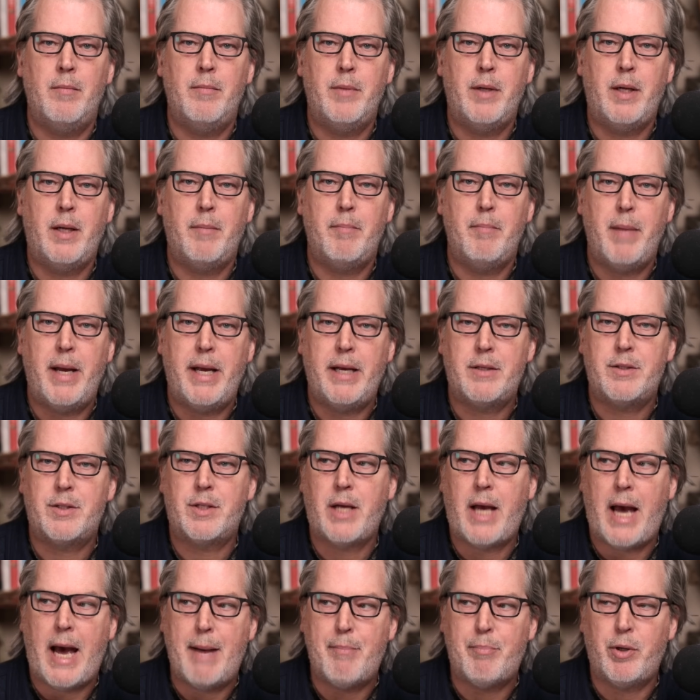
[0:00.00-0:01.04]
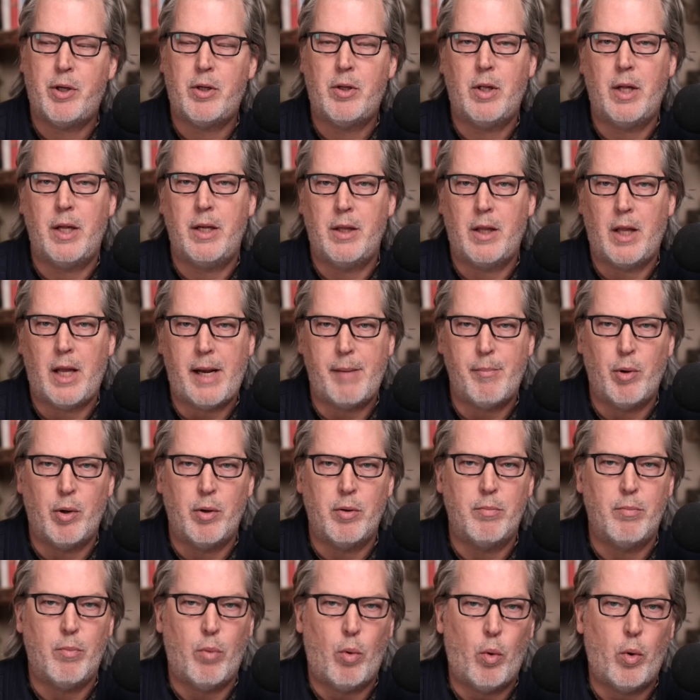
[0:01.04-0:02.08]
It makes capital and
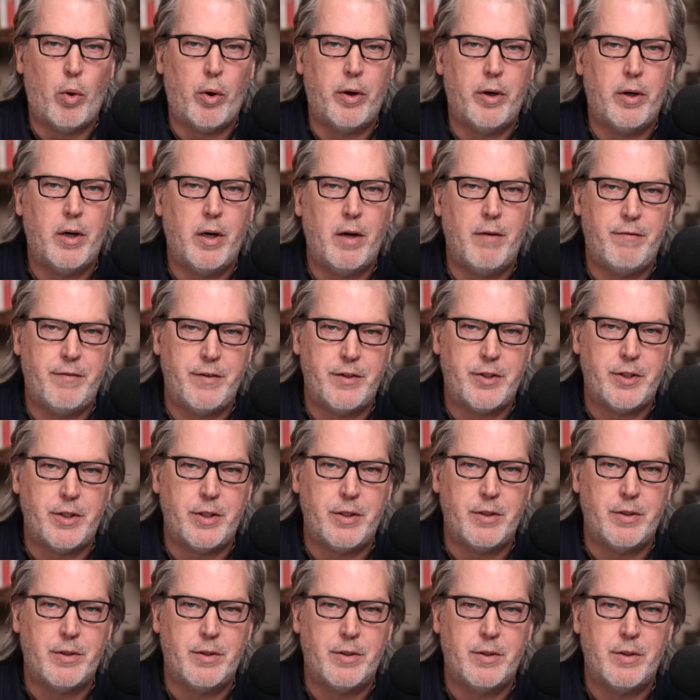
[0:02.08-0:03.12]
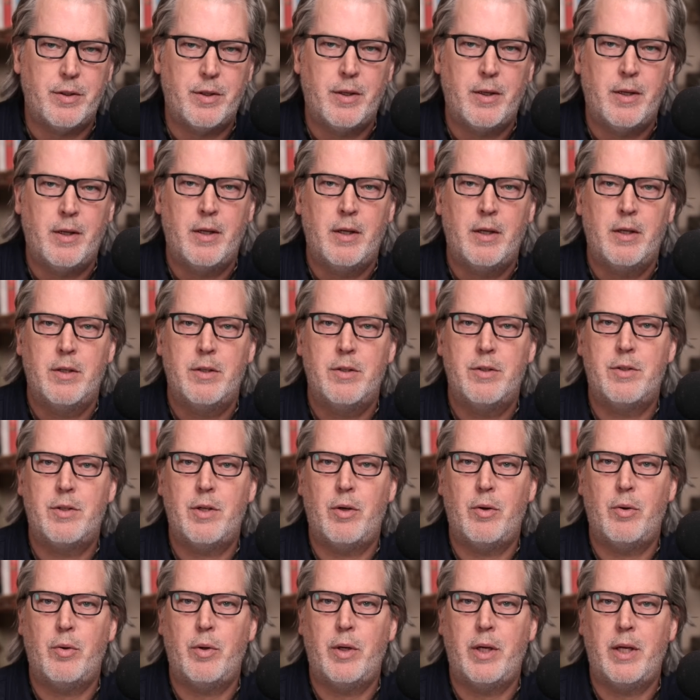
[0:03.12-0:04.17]
labor more efficient.
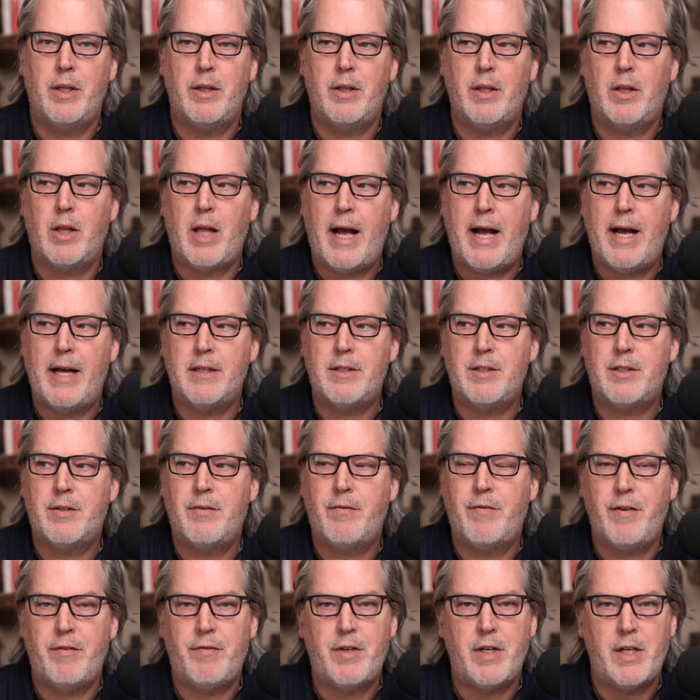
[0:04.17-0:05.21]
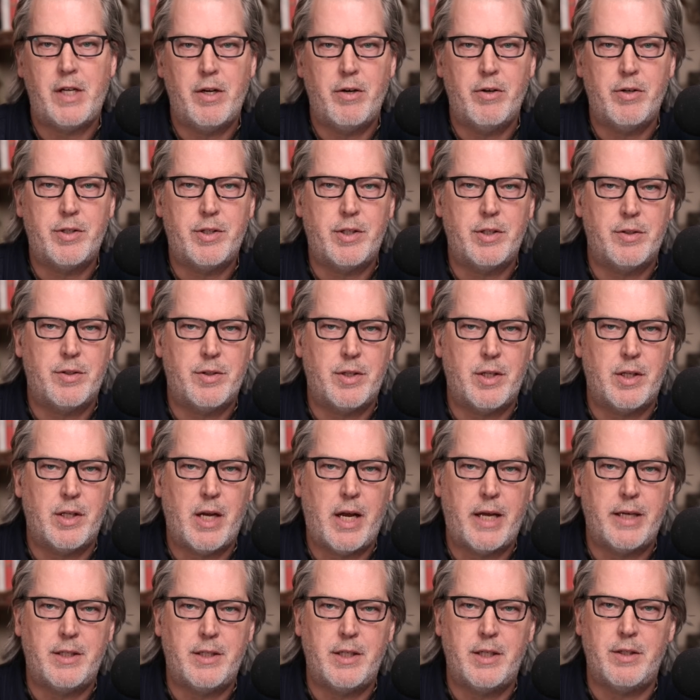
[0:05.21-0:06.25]
So in the last 50 years since the
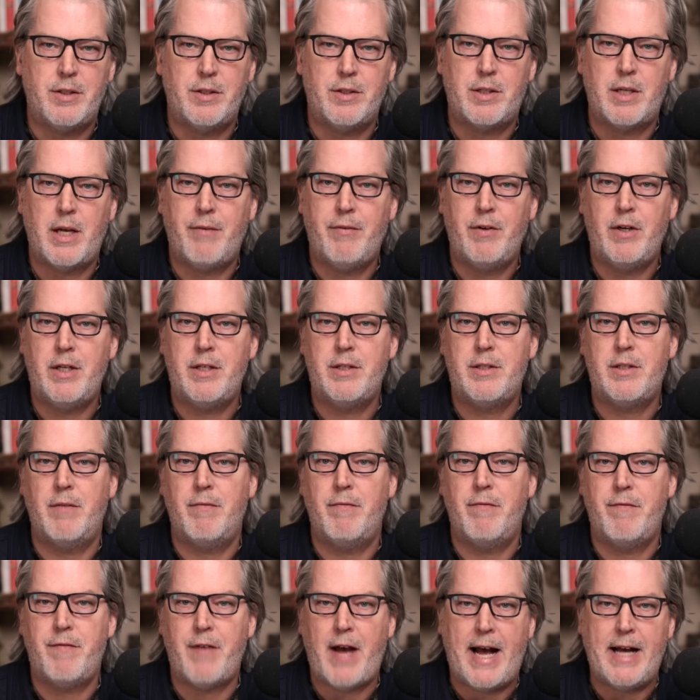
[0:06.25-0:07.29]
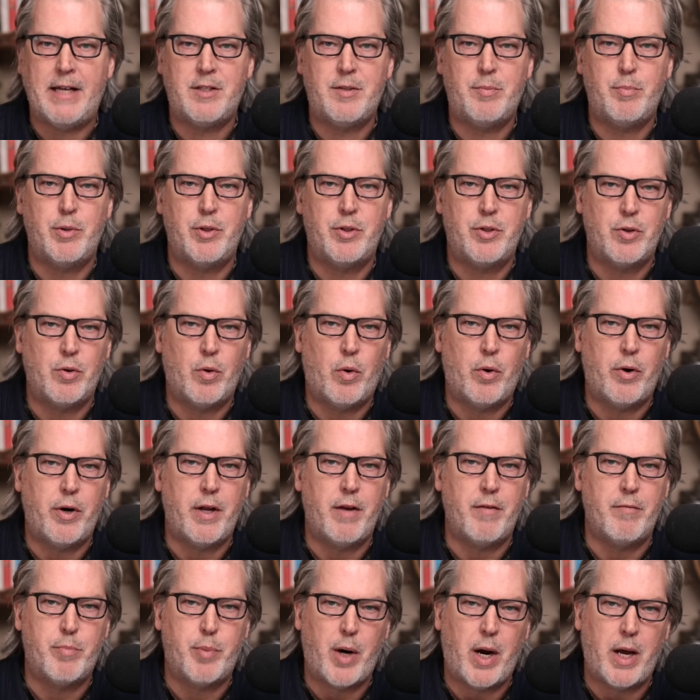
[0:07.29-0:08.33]
1970s, the vast majority
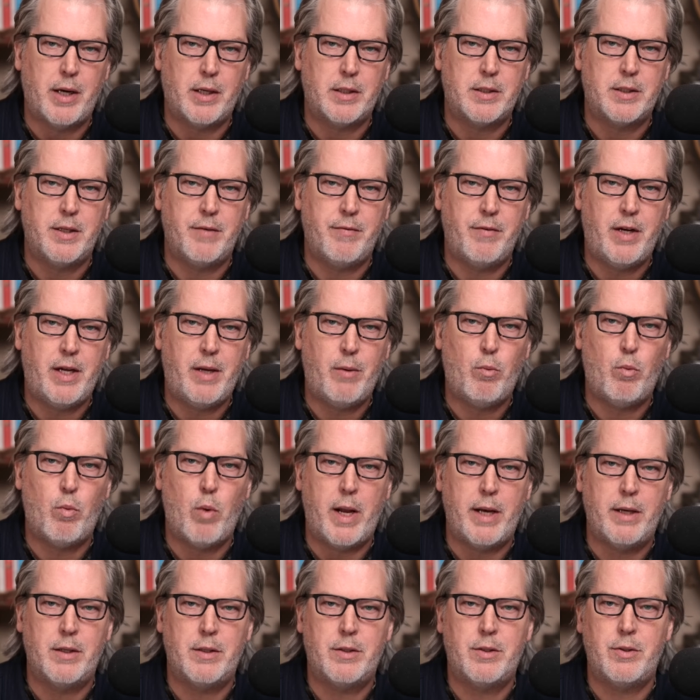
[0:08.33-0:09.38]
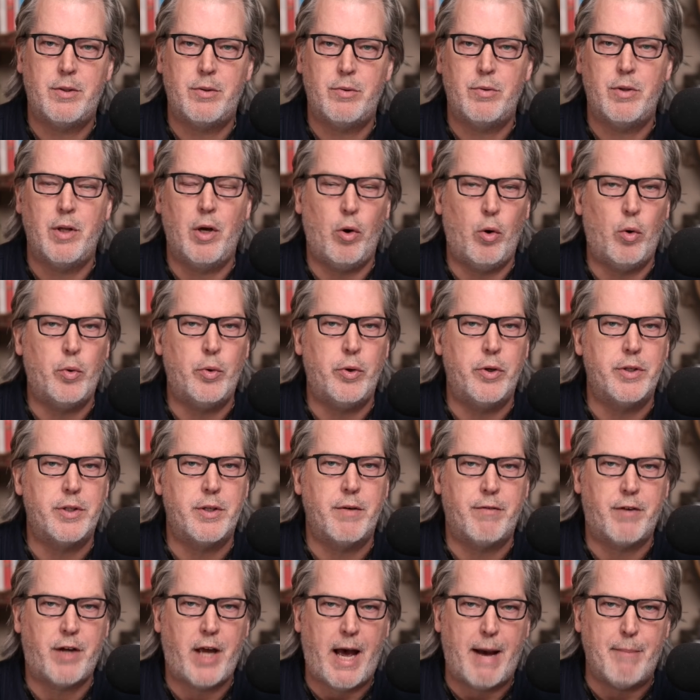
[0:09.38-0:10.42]
of productivity went to the owners
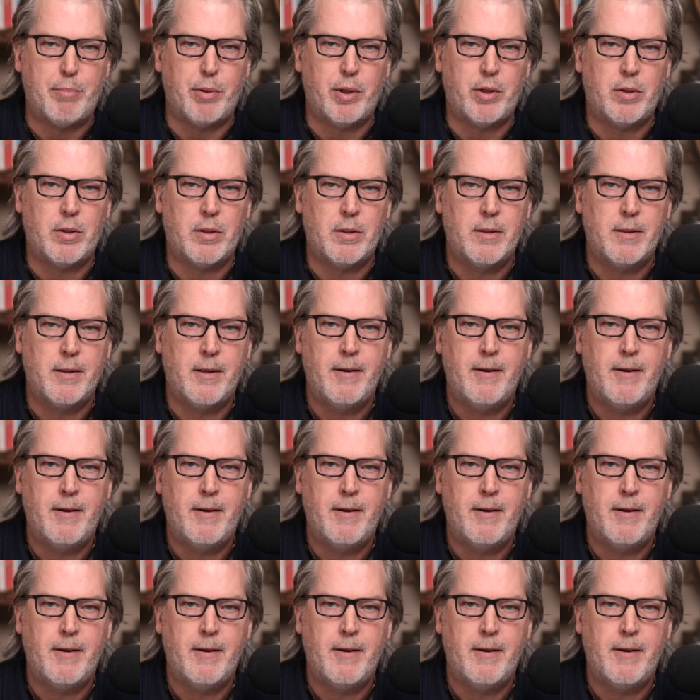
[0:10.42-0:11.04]
of capital.